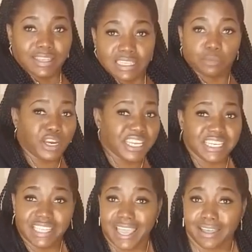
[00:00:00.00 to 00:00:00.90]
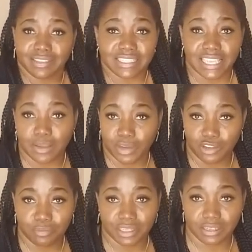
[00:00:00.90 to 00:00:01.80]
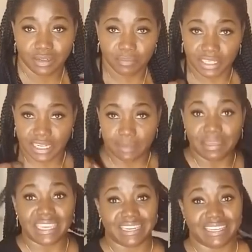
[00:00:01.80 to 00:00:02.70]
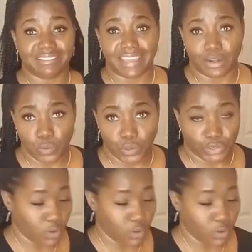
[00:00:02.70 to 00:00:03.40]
is breaking it down the same way you put it up in that order,